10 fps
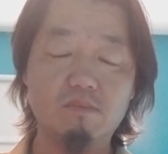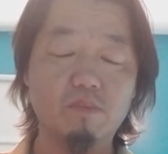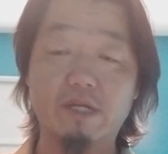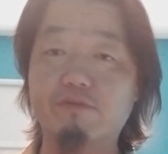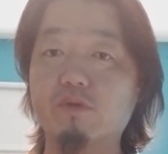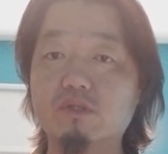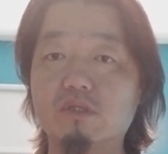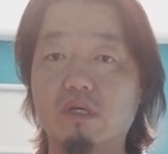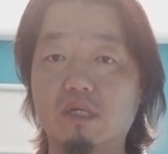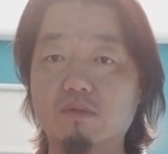when I first
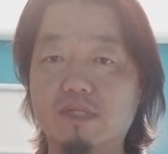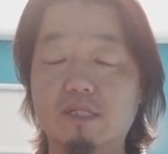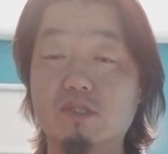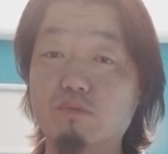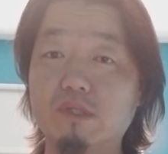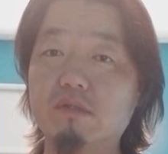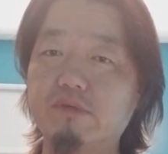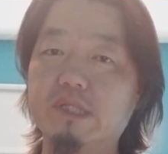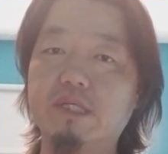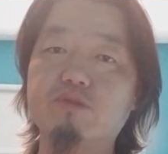saw it, I was actually really,
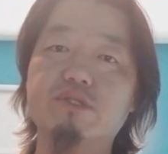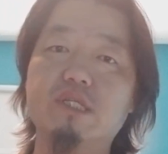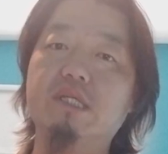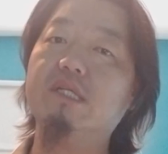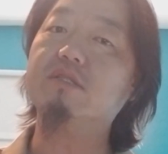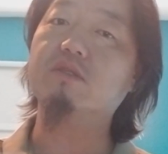really interested in it.